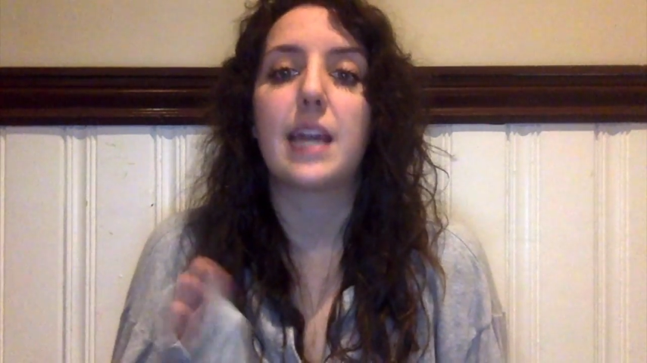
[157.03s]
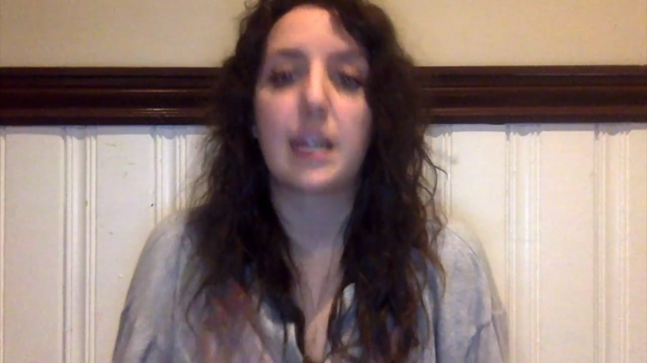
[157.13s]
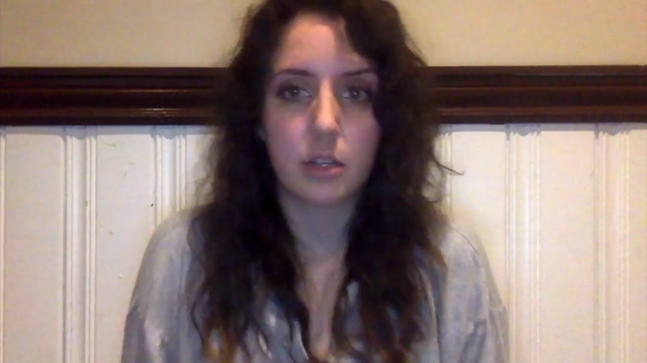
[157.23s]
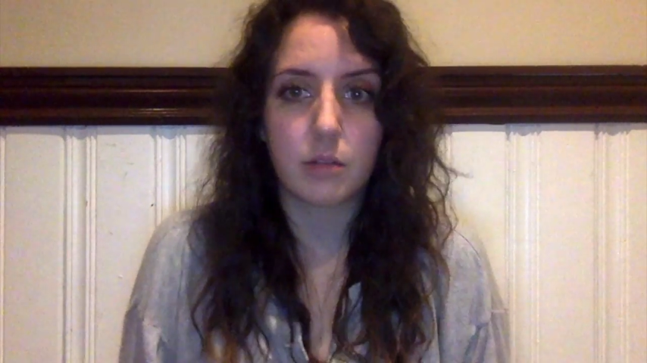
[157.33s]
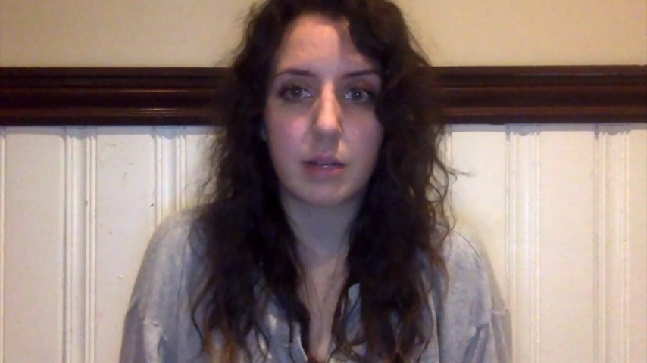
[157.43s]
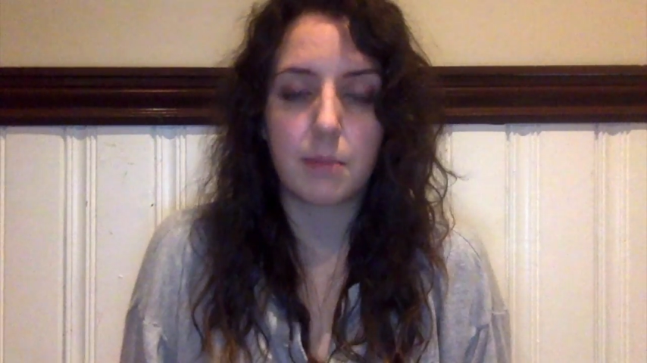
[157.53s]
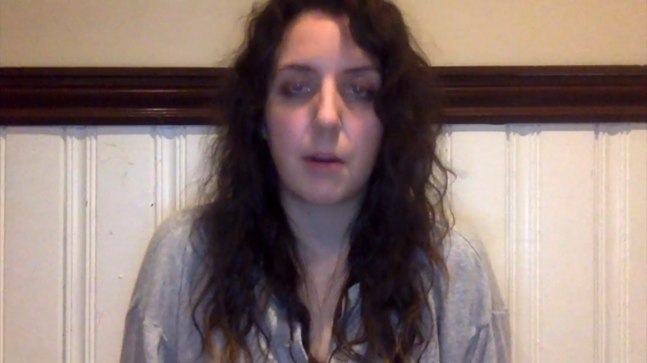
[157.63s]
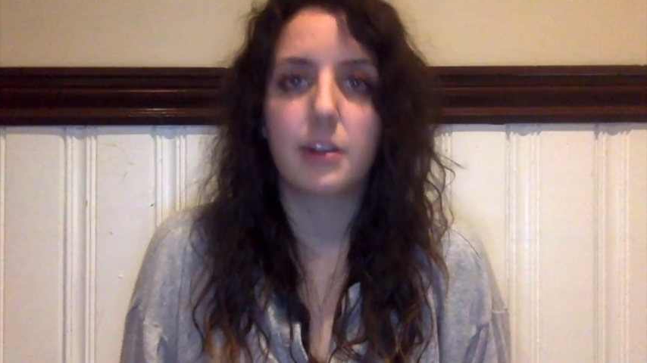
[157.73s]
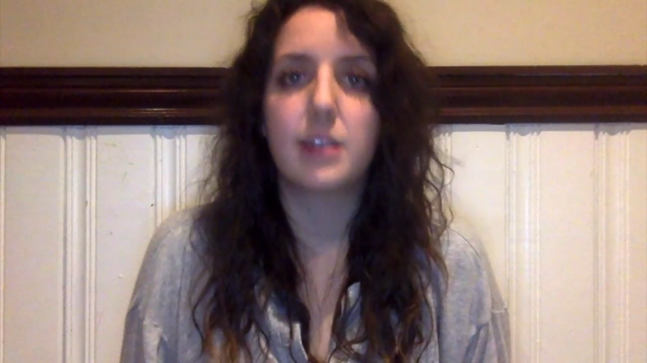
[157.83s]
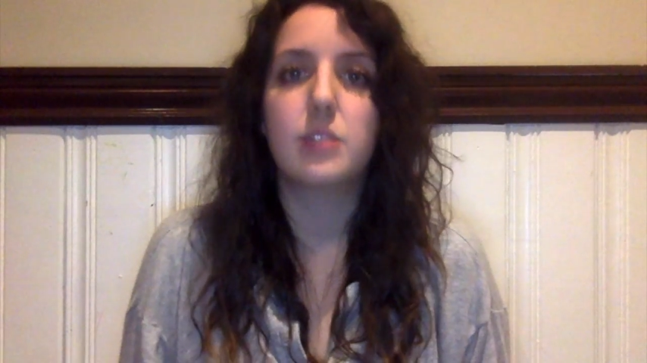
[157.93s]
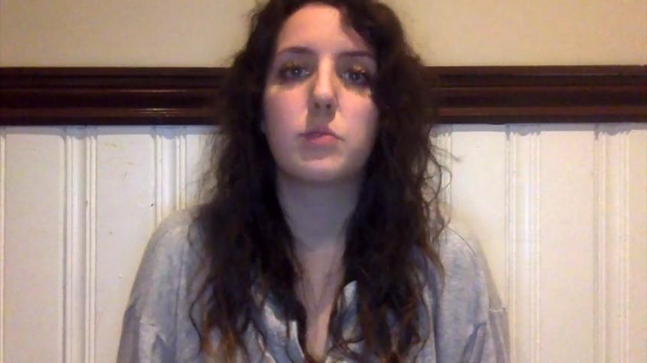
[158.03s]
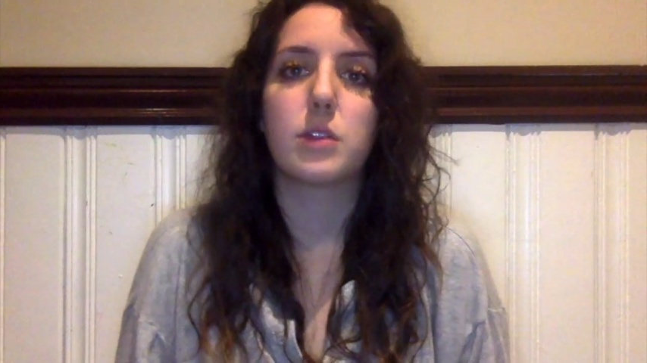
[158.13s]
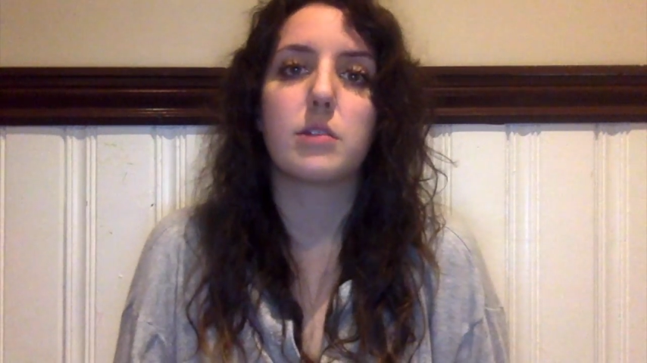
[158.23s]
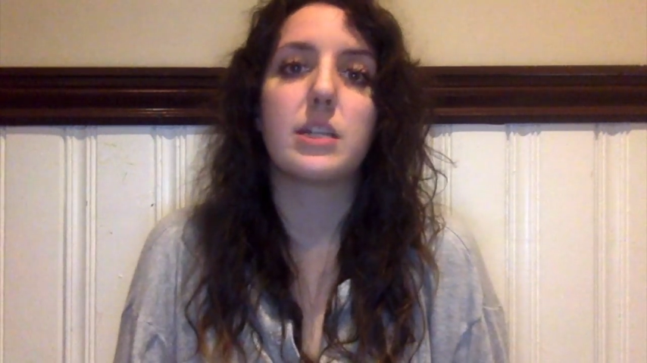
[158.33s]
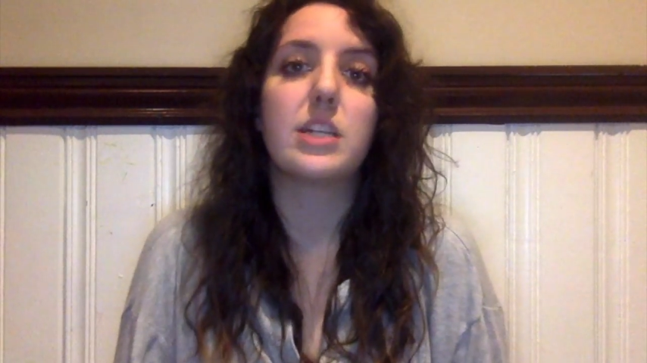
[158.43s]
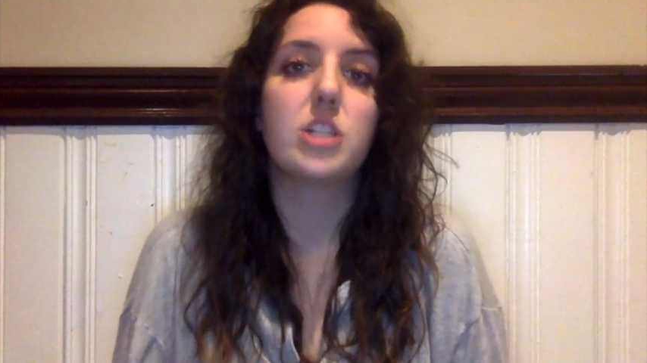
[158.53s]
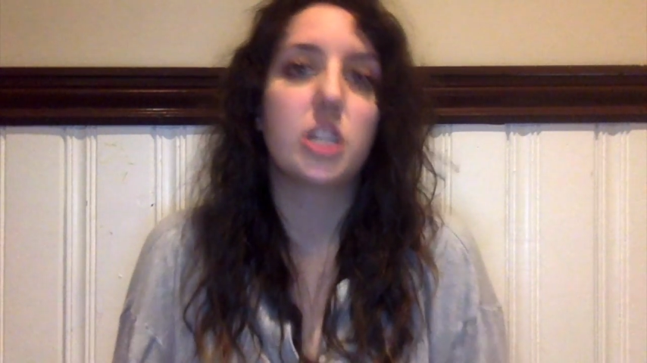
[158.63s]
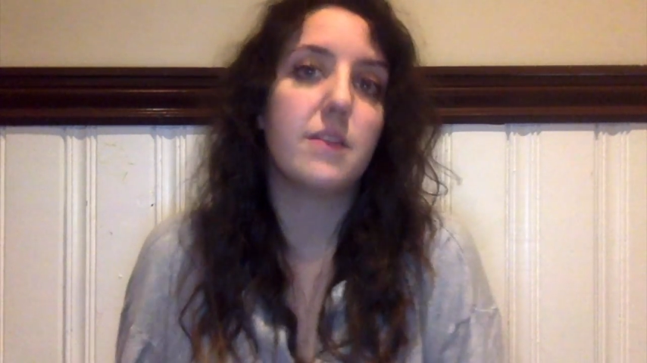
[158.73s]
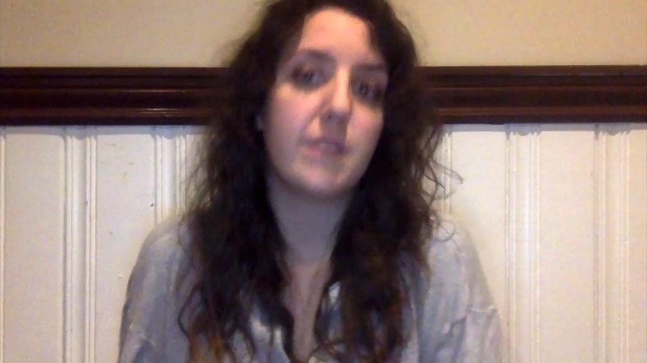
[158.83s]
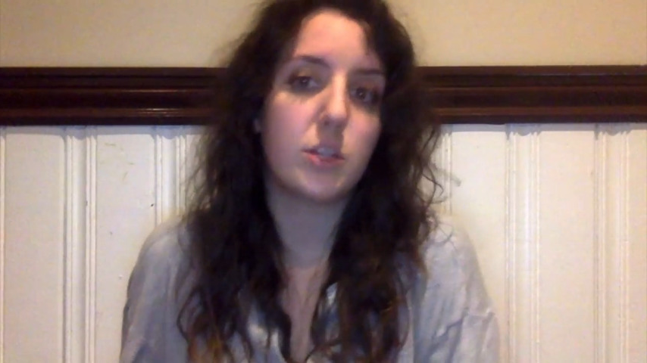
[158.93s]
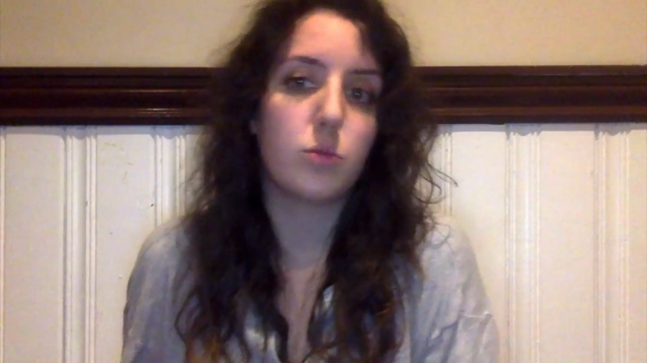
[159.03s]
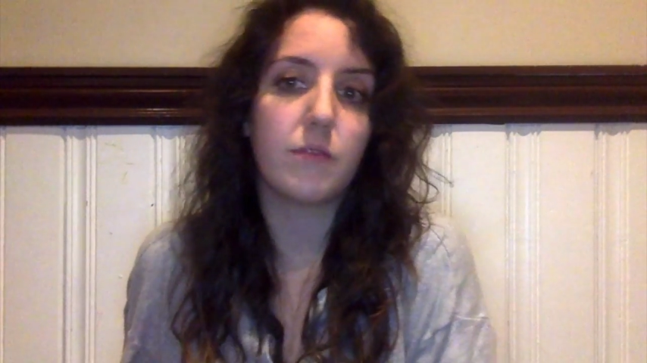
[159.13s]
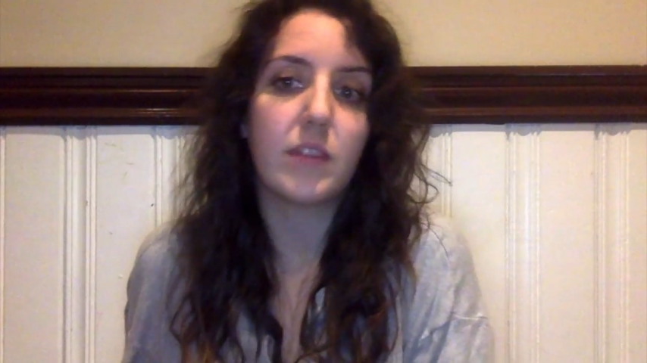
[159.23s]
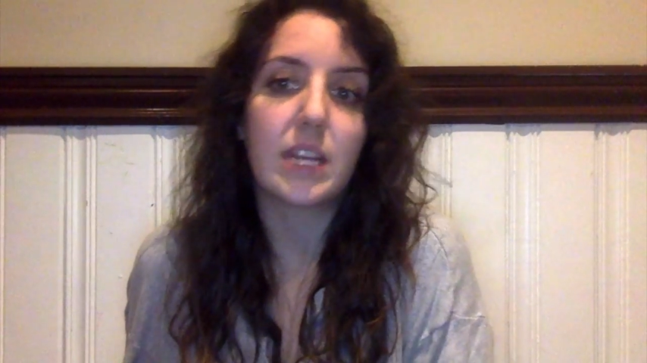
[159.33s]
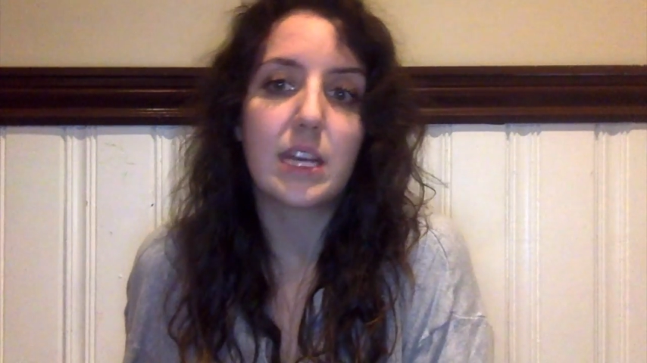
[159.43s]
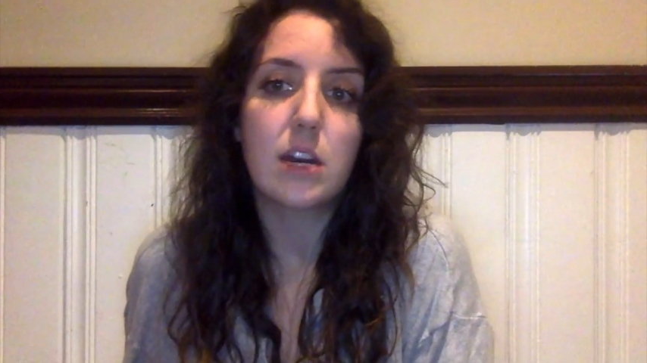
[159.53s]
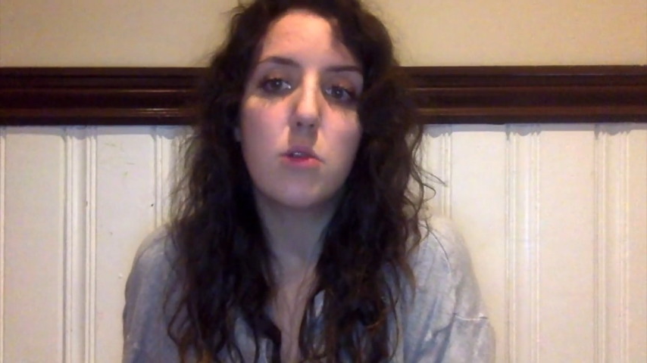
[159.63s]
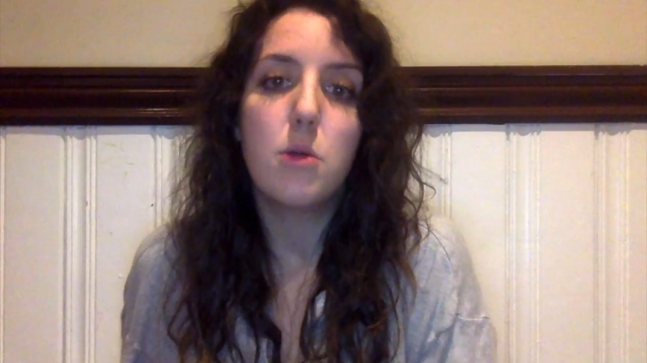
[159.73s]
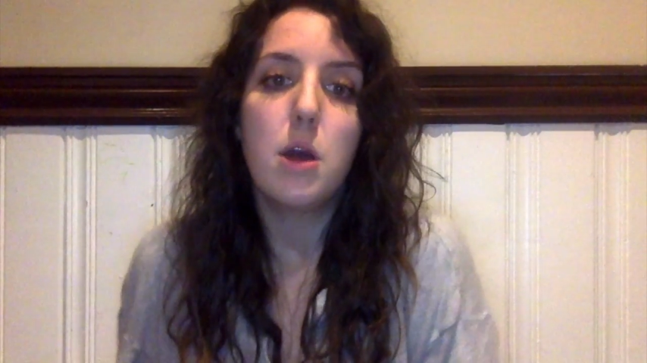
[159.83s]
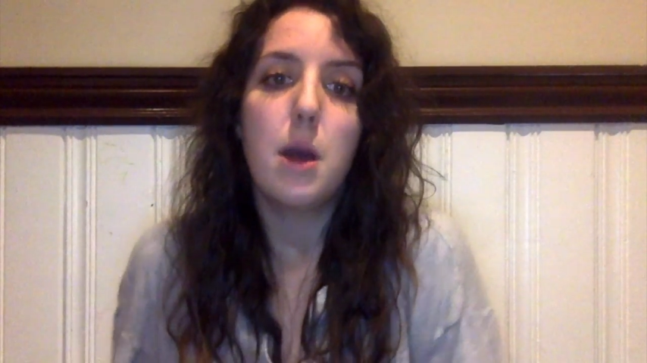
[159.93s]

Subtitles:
and the Green parties with their each individual video,